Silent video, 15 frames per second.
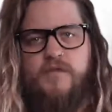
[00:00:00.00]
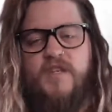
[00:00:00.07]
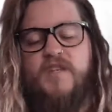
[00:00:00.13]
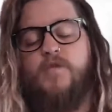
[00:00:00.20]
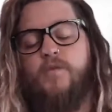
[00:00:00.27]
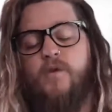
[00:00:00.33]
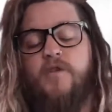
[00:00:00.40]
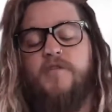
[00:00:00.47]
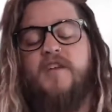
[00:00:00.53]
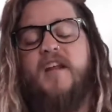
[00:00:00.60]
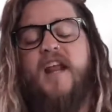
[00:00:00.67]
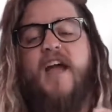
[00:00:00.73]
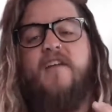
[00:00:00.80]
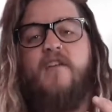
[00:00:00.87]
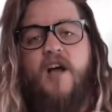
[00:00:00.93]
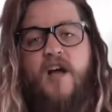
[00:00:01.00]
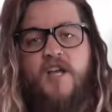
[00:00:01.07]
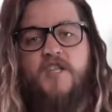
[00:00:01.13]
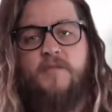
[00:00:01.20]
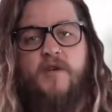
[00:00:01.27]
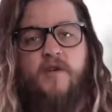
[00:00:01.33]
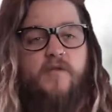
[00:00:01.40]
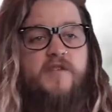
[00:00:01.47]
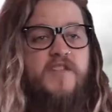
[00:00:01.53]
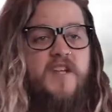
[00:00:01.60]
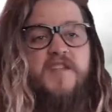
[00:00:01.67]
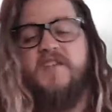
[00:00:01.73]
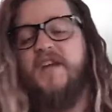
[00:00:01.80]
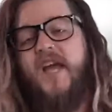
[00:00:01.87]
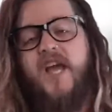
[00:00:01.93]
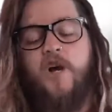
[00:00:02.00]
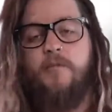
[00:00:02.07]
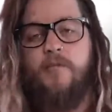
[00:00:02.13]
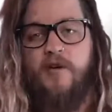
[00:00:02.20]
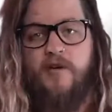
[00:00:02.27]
Since Ruth didn't have a husband or sons to help